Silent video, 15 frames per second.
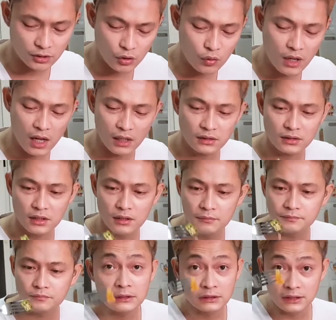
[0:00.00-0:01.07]
So healthy.
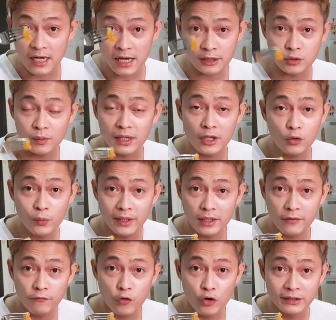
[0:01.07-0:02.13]
Guys, what are you
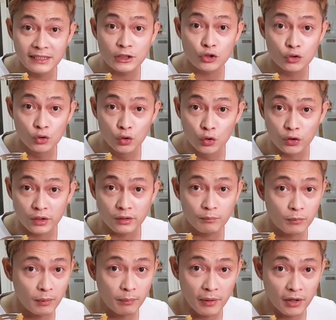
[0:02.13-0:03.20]
waiting for? Just cook,
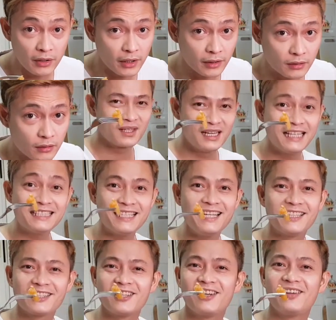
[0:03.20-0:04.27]
prepare it. That's
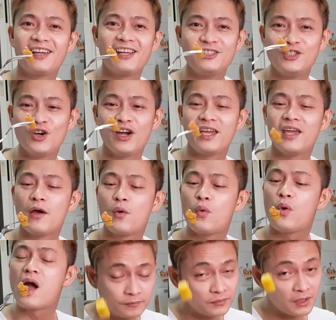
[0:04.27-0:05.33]
it. Enjoy.
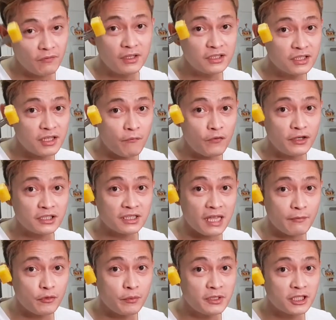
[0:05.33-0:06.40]
If this is the first
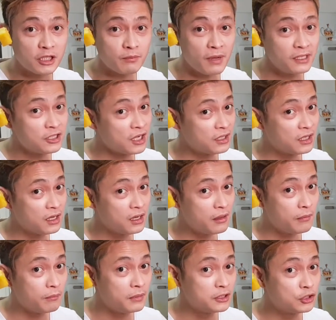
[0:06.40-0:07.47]
time you visit my channel,
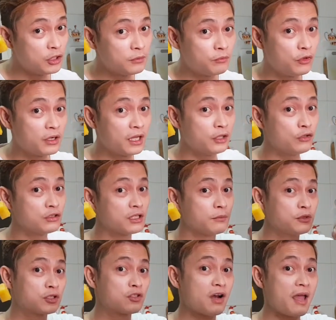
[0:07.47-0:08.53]
please don't forget to
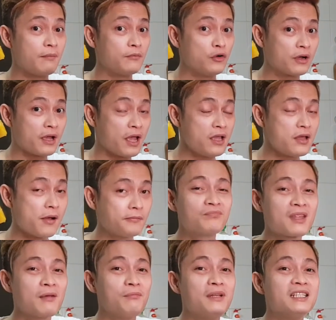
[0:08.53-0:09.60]
subscribe, okay?
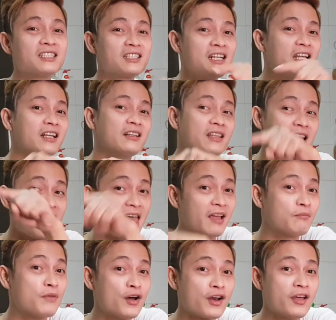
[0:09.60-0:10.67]
Please click the
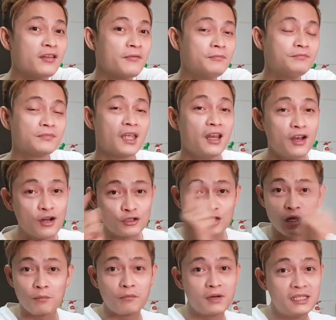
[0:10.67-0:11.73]
like button and
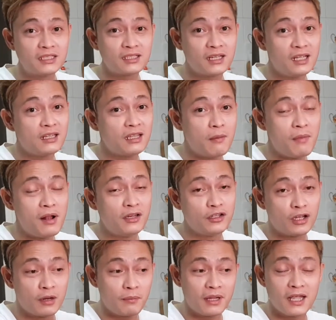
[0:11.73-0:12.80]
also please click the bell
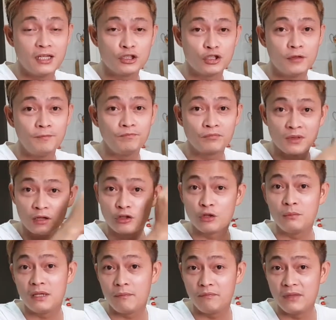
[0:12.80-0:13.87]
notification
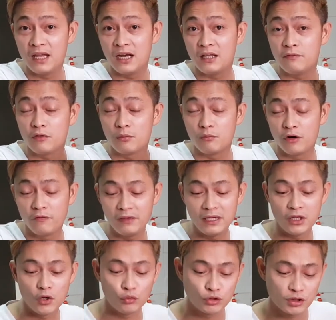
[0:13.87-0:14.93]
to be updated for more
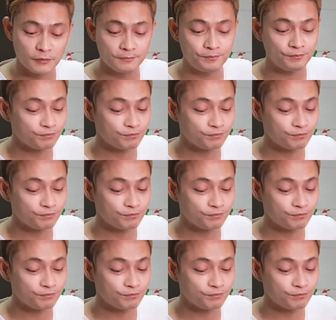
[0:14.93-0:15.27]
videos.